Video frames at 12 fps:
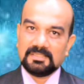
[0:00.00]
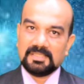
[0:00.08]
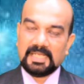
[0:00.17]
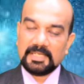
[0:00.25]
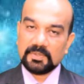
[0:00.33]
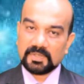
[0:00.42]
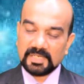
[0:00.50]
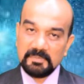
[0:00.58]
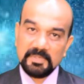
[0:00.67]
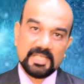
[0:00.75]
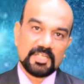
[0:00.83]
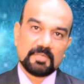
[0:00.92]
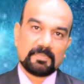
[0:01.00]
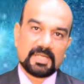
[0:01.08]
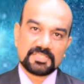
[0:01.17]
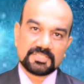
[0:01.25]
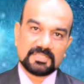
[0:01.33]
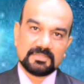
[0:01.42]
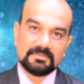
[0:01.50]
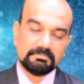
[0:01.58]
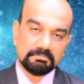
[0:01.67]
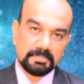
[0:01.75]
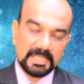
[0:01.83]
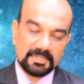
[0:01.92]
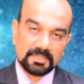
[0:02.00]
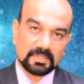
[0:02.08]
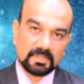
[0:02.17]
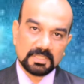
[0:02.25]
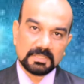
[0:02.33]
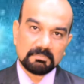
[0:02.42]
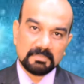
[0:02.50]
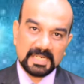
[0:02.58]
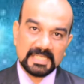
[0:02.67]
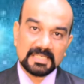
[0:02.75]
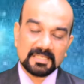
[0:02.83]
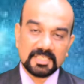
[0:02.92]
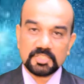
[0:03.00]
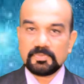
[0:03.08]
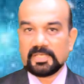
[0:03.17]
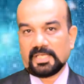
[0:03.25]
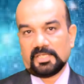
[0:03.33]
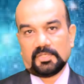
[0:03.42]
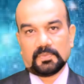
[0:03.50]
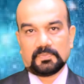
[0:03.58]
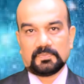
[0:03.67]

and you run behind your passion, believe it or not, the money runs behind you.